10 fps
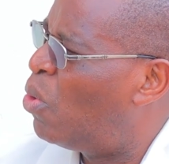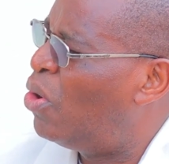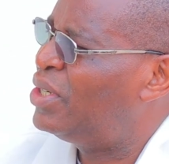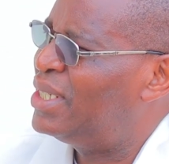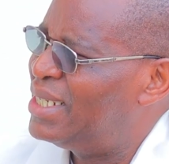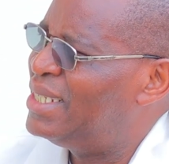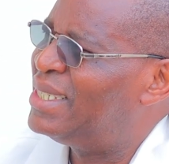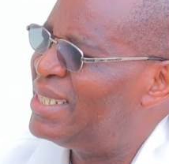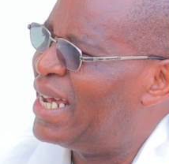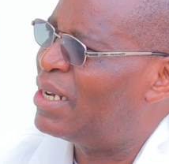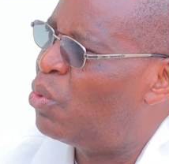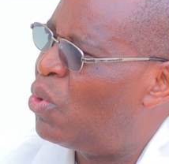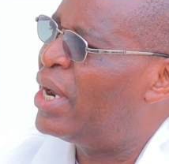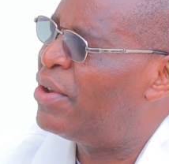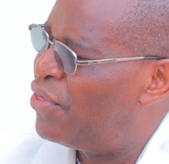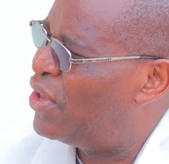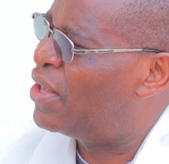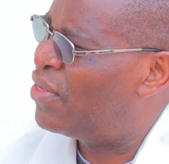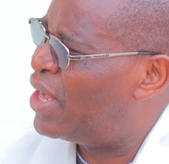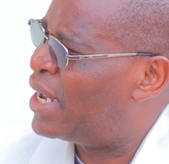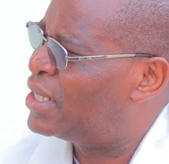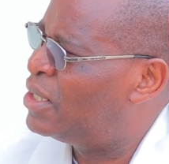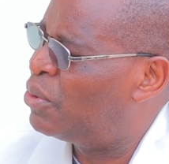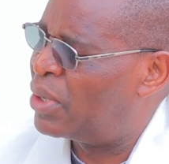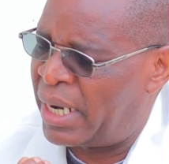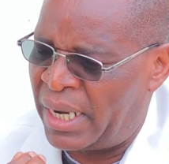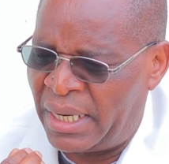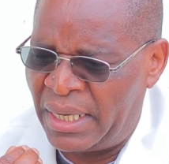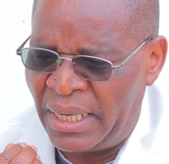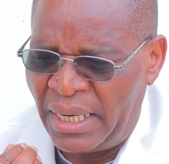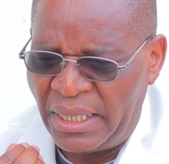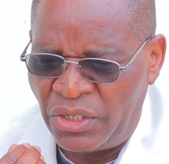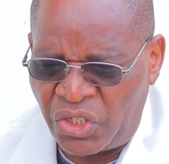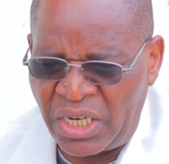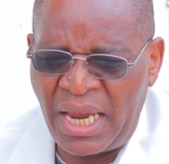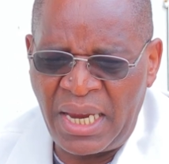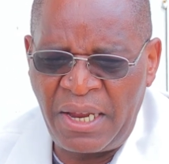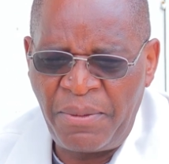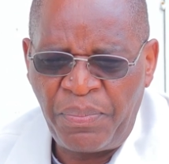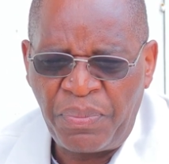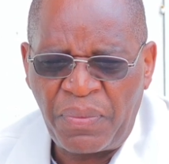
What is that one thing that you can say